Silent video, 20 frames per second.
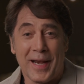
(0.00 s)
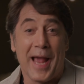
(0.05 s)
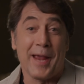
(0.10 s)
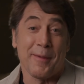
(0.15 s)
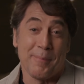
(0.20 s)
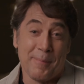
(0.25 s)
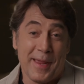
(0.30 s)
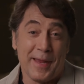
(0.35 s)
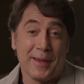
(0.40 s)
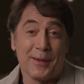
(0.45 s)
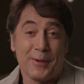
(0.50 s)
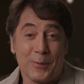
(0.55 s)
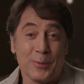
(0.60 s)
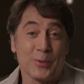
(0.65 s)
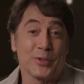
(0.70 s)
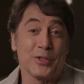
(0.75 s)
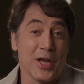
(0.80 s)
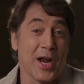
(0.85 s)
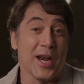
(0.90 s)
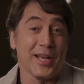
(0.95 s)
like me,
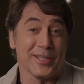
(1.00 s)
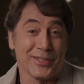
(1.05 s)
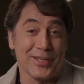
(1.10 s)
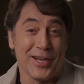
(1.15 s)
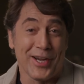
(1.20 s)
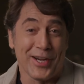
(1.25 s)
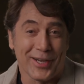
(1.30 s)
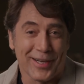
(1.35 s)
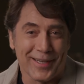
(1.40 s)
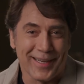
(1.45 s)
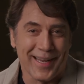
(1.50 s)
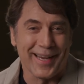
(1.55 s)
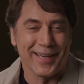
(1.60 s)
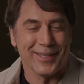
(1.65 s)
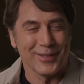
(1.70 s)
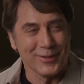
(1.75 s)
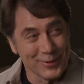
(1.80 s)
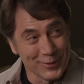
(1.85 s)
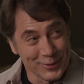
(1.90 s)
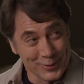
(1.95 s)
who's not a singer, like
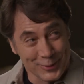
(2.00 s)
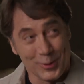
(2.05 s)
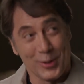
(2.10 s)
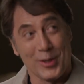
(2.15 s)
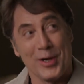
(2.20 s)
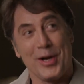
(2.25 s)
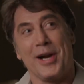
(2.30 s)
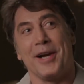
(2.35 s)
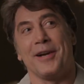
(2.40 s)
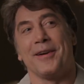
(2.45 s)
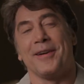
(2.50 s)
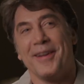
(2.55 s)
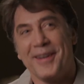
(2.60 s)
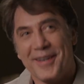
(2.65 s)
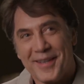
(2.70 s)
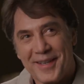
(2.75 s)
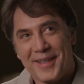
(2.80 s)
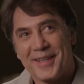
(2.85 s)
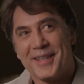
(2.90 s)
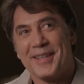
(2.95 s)
to learn
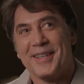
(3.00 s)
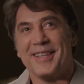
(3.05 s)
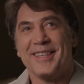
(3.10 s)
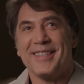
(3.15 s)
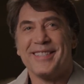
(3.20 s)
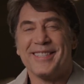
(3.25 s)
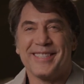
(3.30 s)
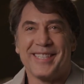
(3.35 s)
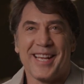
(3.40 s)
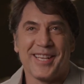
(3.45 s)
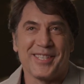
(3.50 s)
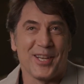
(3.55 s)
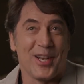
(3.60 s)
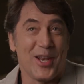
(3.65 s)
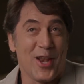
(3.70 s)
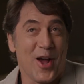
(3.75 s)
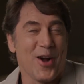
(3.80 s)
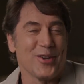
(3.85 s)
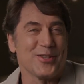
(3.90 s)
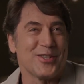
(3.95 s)
such a
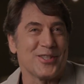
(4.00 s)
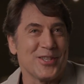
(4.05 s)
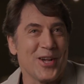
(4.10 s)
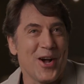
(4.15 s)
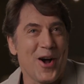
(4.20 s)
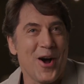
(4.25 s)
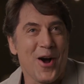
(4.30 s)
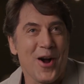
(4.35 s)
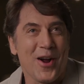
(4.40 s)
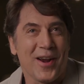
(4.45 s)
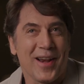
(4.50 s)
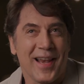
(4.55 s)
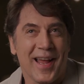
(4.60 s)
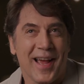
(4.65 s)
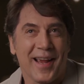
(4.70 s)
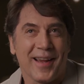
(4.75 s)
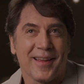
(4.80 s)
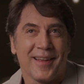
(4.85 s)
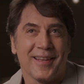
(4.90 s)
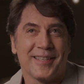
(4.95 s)
long song,
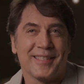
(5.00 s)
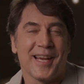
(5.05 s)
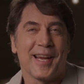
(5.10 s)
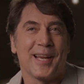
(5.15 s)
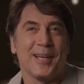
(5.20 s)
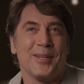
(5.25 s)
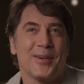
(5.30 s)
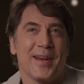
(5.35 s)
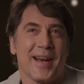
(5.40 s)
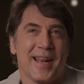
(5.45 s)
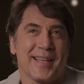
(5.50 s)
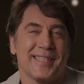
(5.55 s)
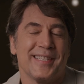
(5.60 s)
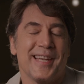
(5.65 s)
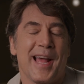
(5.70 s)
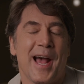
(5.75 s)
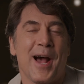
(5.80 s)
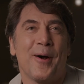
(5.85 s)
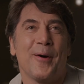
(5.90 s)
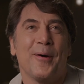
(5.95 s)
like Take a Look at Us
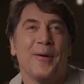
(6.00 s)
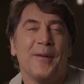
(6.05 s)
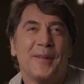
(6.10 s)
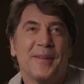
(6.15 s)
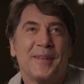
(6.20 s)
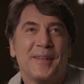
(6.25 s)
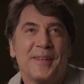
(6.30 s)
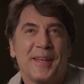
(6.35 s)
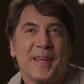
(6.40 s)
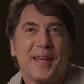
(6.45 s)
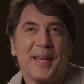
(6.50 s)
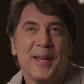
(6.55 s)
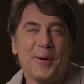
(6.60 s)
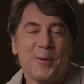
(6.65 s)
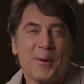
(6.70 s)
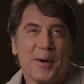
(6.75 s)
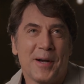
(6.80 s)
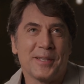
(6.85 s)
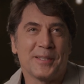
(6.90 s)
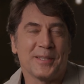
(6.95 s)
Now. It
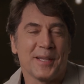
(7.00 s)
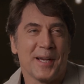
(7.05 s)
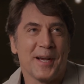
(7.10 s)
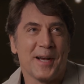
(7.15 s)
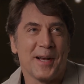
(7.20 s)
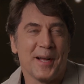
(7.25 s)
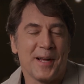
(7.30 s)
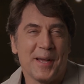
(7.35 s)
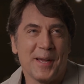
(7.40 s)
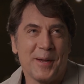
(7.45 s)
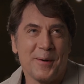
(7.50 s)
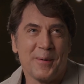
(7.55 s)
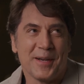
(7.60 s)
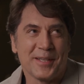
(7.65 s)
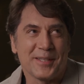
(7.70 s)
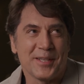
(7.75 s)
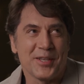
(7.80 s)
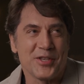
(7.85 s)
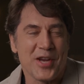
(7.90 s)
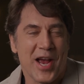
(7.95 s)
was
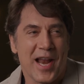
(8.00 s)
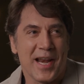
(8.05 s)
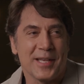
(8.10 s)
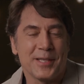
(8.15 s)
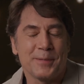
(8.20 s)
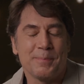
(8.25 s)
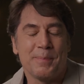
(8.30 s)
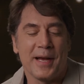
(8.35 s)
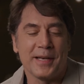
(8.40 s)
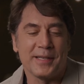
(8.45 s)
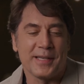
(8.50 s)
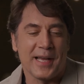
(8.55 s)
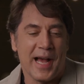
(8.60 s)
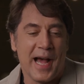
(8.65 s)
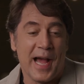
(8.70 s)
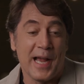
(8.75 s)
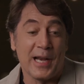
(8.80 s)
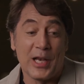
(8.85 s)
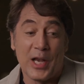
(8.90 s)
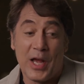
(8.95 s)
a challenge, but
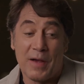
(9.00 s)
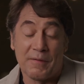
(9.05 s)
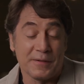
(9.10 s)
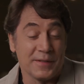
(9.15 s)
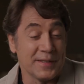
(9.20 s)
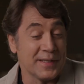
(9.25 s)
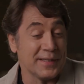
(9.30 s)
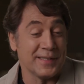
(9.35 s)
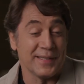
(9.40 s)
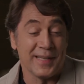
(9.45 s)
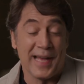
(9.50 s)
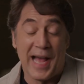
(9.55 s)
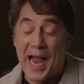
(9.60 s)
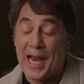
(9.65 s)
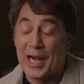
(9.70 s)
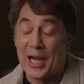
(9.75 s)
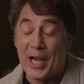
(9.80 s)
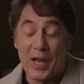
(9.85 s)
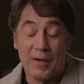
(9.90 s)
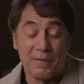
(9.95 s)
I
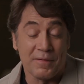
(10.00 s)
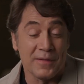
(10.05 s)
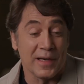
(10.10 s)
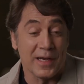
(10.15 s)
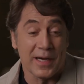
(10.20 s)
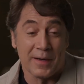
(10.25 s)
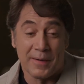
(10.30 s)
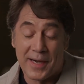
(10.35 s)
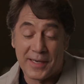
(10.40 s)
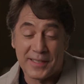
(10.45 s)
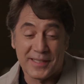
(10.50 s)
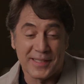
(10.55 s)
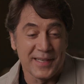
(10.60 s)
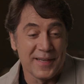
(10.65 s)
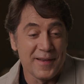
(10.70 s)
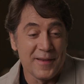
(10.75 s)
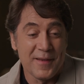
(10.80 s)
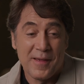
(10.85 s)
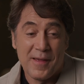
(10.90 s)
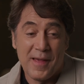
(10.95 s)
love the lyrics,
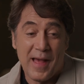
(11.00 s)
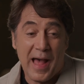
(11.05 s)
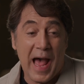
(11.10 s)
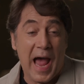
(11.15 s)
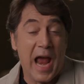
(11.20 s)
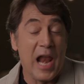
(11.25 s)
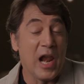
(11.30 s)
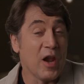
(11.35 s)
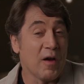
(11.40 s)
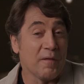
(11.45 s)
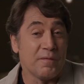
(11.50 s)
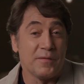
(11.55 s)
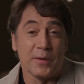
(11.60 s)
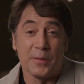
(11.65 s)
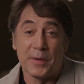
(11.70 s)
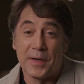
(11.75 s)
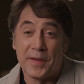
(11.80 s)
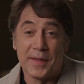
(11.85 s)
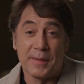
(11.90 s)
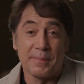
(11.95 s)
I love the
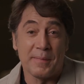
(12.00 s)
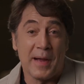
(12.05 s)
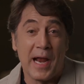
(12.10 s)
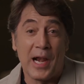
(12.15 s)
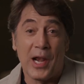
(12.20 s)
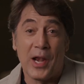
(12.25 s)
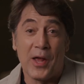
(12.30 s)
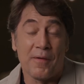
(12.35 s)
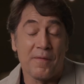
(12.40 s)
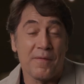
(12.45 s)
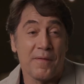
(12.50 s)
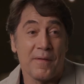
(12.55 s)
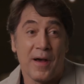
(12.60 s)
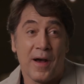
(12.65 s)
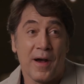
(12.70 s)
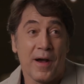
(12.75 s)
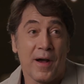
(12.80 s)
rhythm, I love